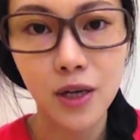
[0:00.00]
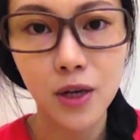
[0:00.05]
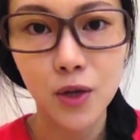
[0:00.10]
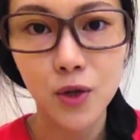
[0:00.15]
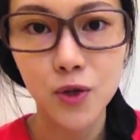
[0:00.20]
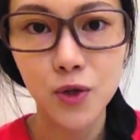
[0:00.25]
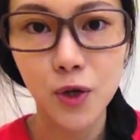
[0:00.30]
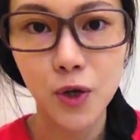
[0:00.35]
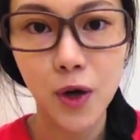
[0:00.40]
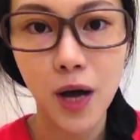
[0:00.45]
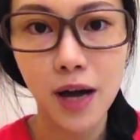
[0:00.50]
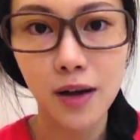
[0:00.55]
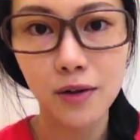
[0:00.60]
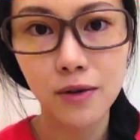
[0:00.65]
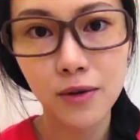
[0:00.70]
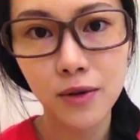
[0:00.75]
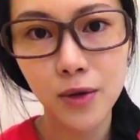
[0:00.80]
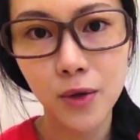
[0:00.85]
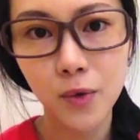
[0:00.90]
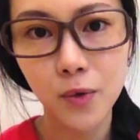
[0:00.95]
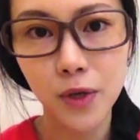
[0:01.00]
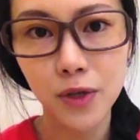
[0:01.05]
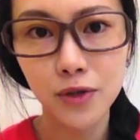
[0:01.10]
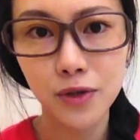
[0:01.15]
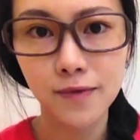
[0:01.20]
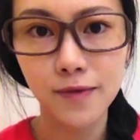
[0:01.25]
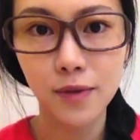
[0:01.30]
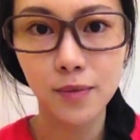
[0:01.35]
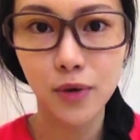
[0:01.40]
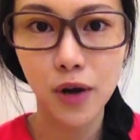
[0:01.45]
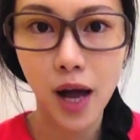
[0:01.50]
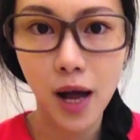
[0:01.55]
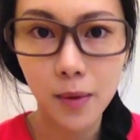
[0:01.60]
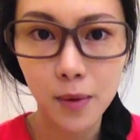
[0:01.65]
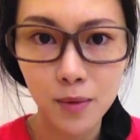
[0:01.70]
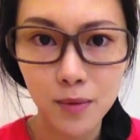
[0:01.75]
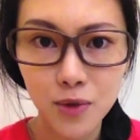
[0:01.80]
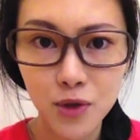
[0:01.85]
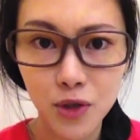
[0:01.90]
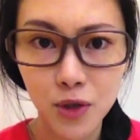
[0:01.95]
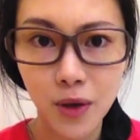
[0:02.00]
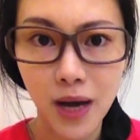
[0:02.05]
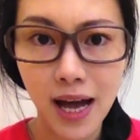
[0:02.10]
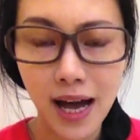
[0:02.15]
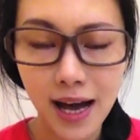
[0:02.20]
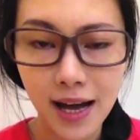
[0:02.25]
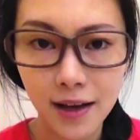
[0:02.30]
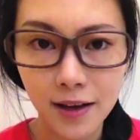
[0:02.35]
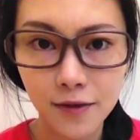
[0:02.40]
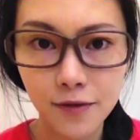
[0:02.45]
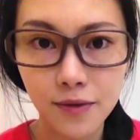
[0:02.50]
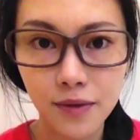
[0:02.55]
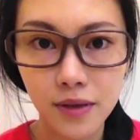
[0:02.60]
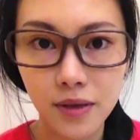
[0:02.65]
So I don't know which of the problems you have.